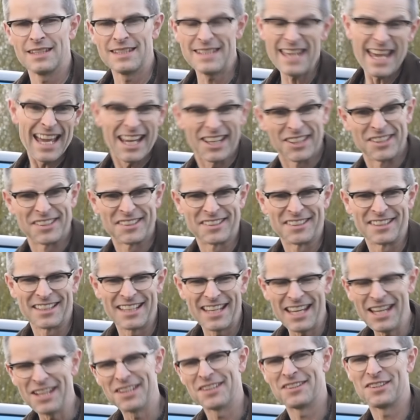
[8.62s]
Yes,
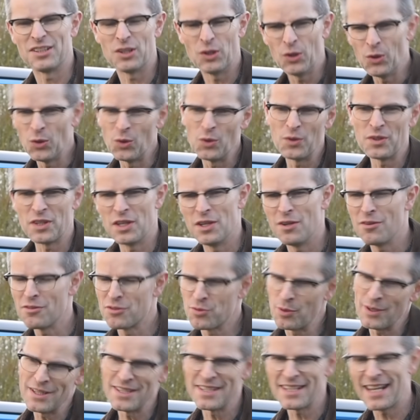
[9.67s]
it's the all-new
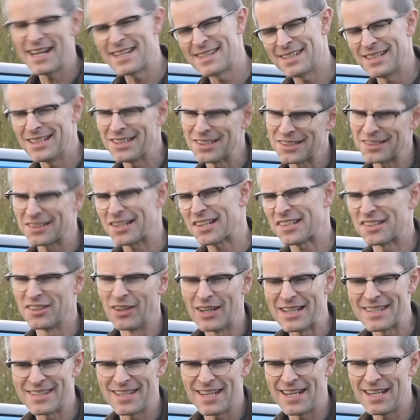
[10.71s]

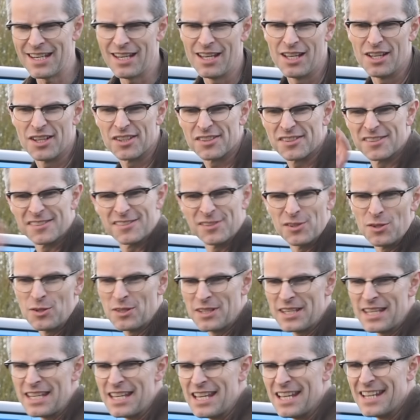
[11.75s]
2018/19
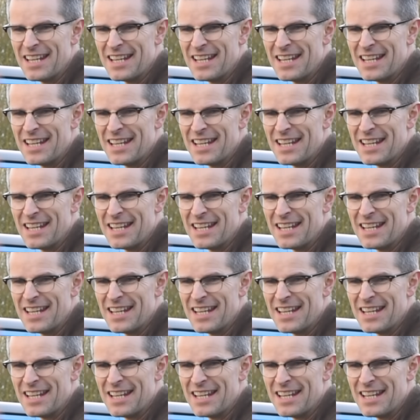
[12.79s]
Suzuki